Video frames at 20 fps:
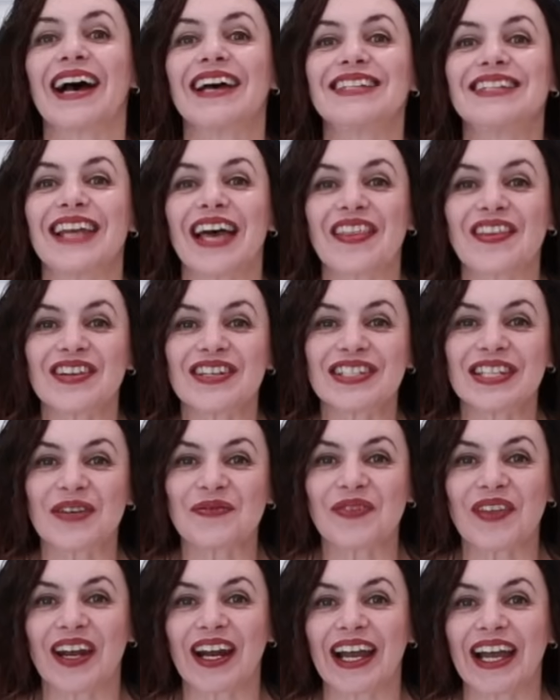Another
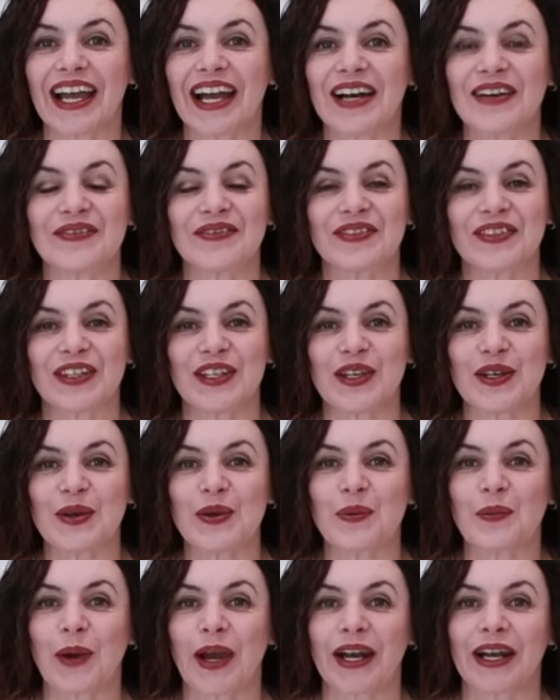tip that I have for you
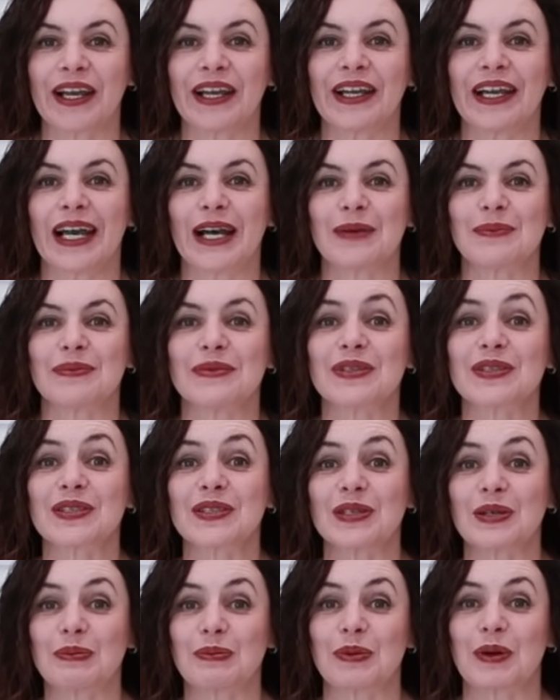when it comes
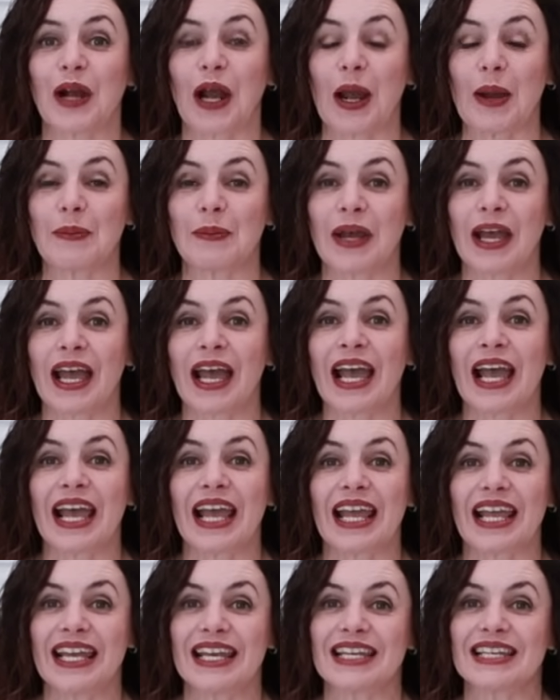to prep
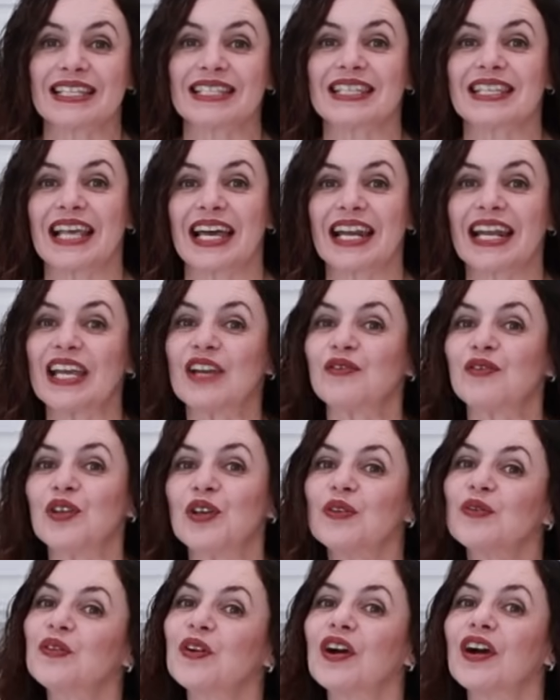is that if
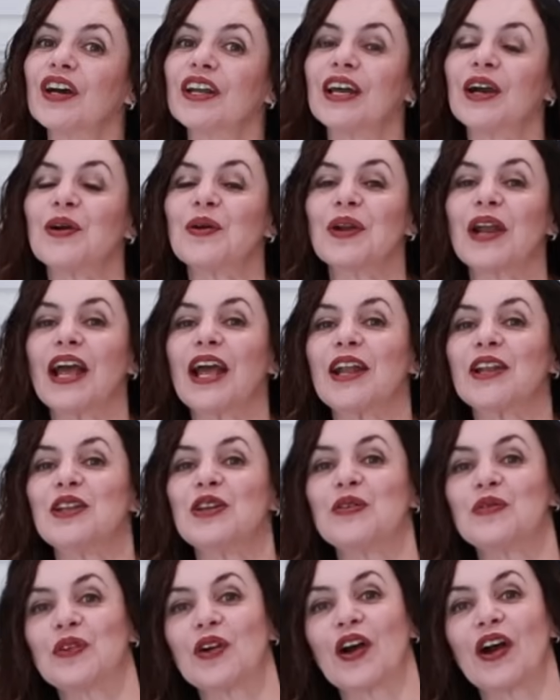you've gone out and
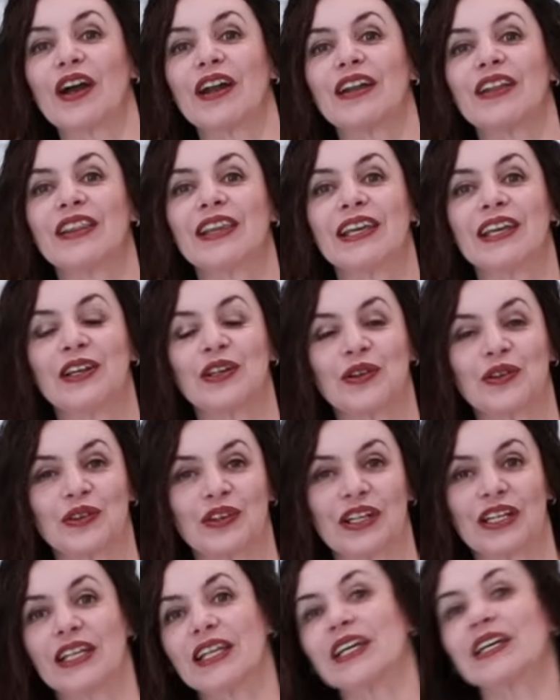you've gotten the
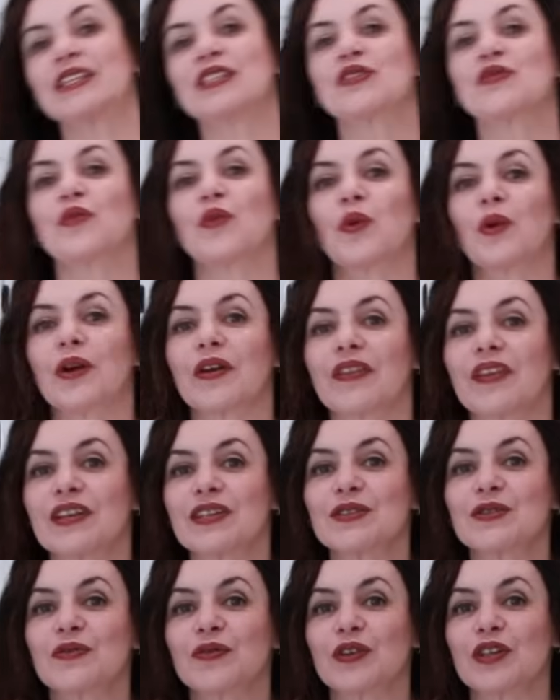ingredients for
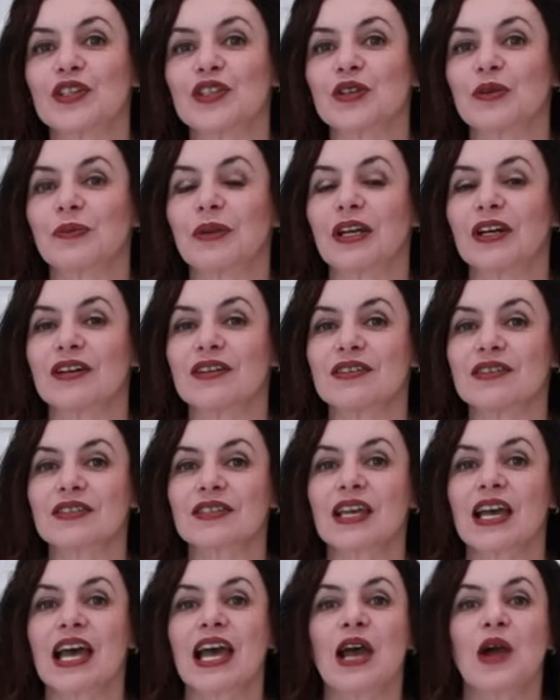these freezer
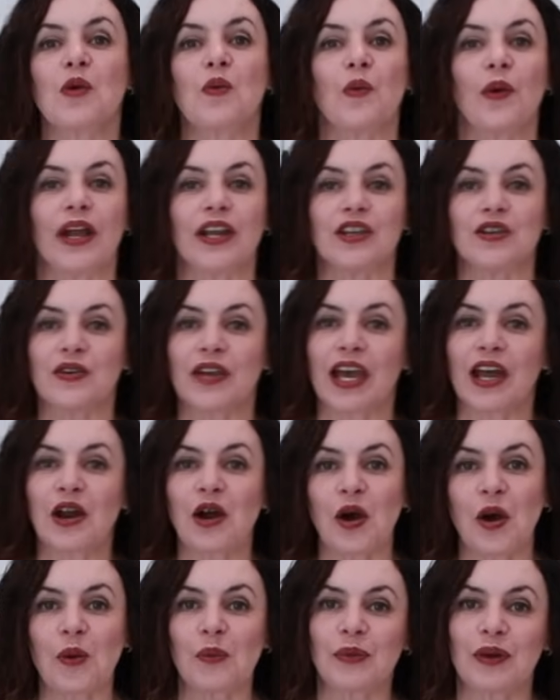meals, when you get
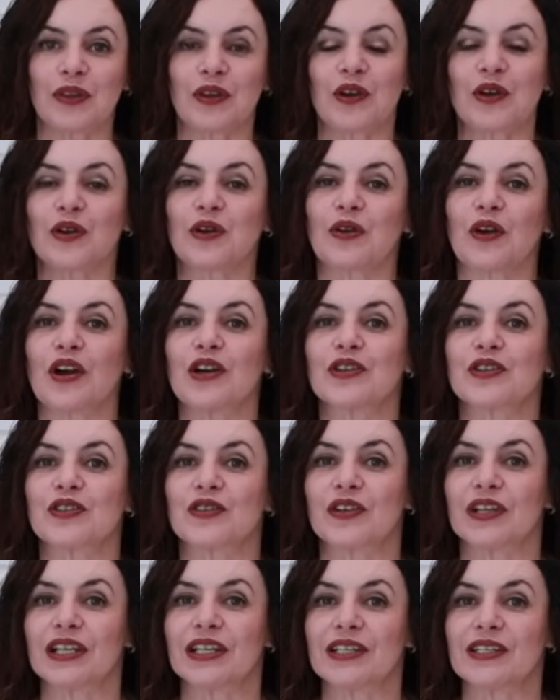home with your
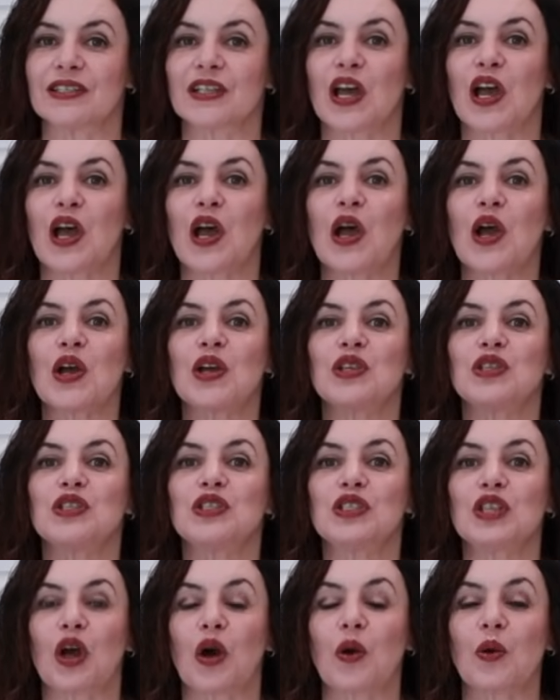groceries,
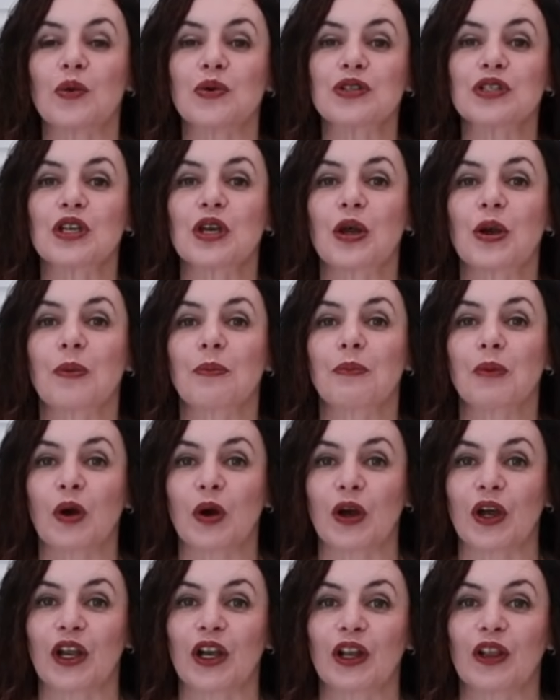don't
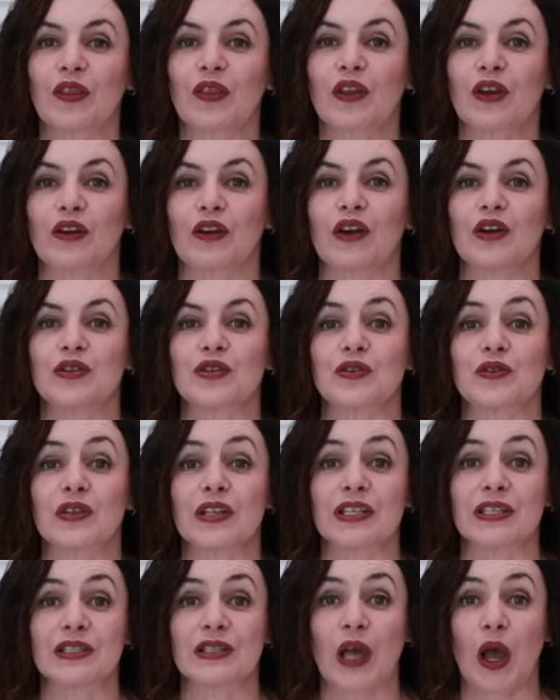put the
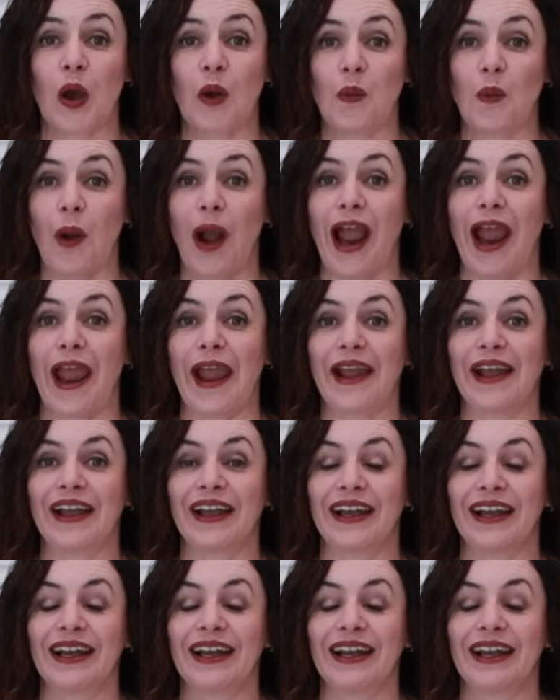groceries away.